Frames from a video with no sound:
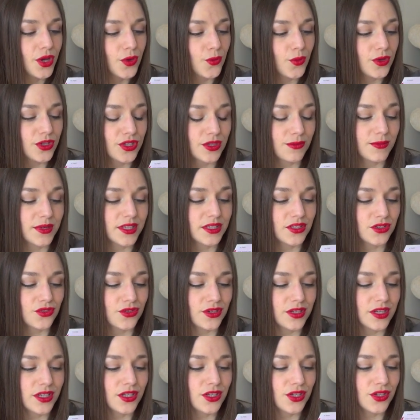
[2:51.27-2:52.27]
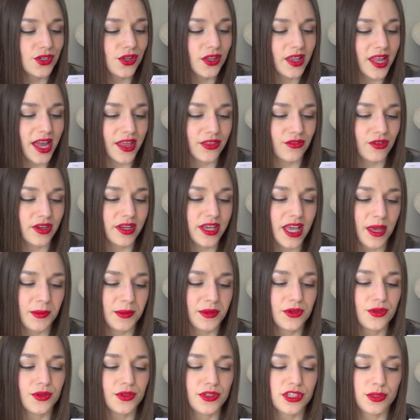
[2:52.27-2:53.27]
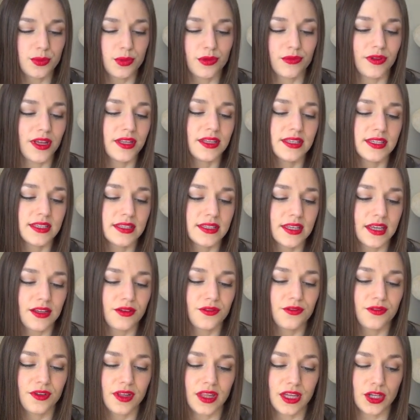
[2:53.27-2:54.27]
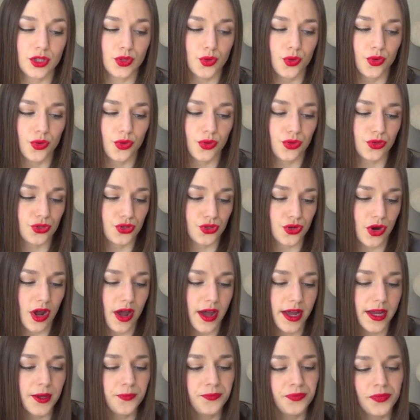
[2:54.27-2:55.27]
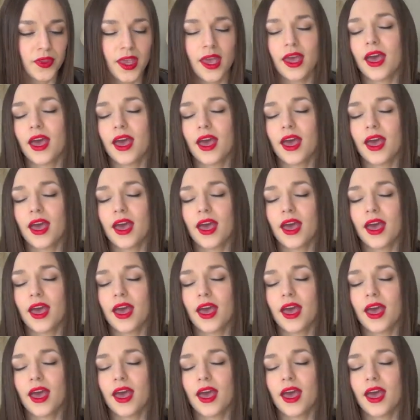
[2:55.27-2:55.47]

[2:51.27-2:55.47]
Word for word: which omits traditional lathering chemicals to prevent skin feeling taut or dry.